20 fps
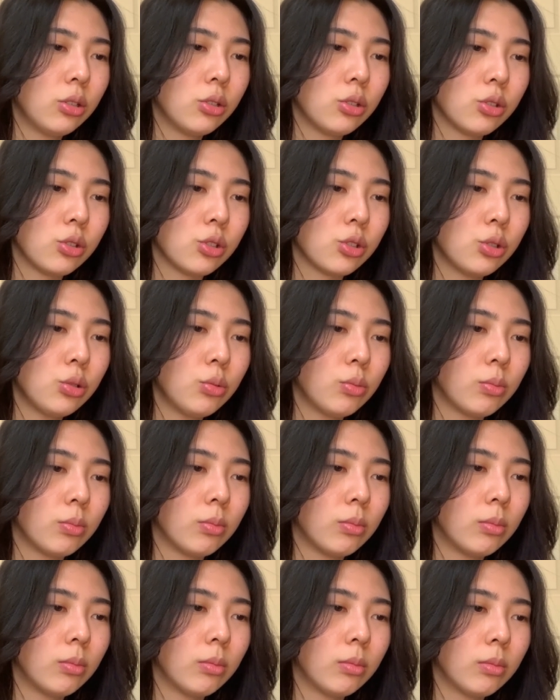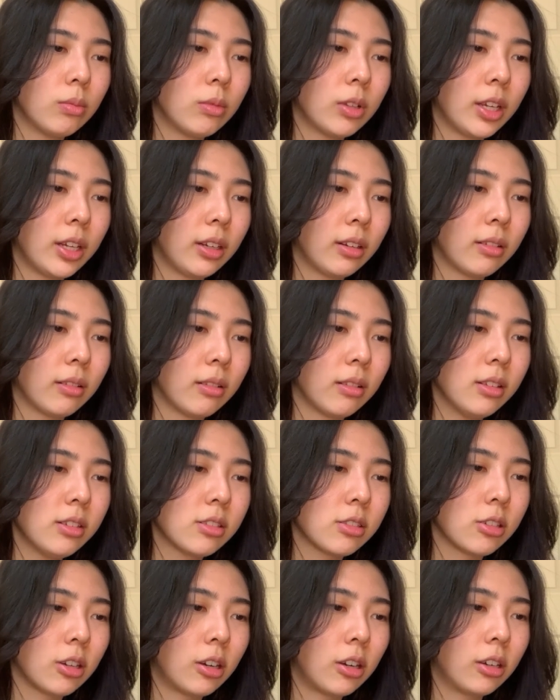shoom, like
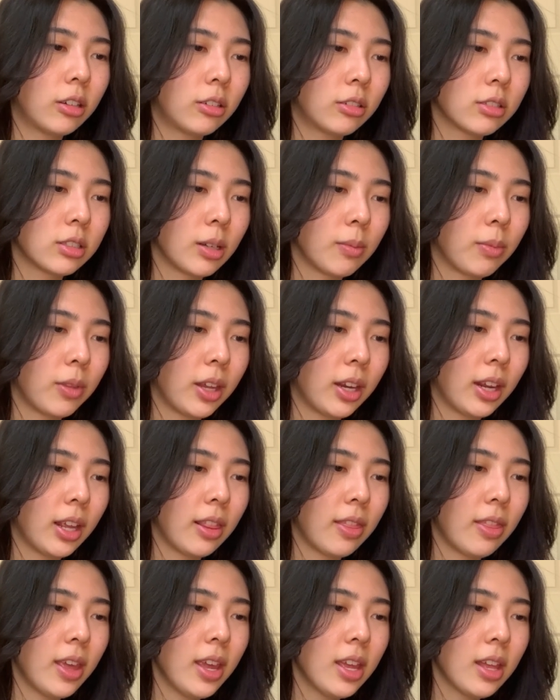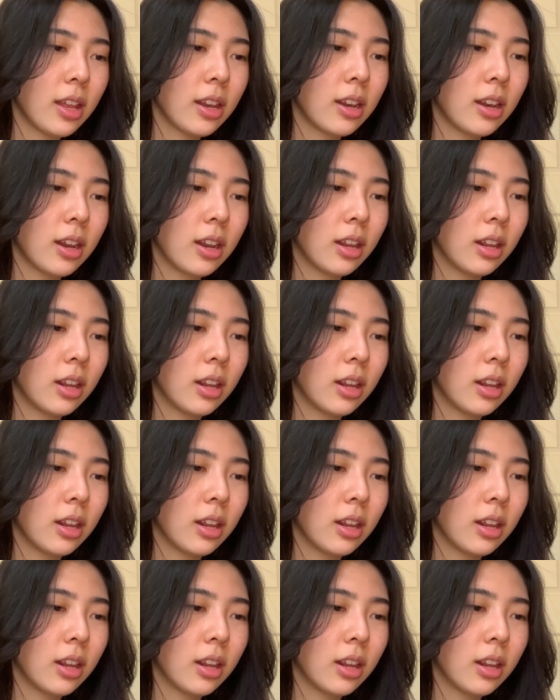this dark or something. And then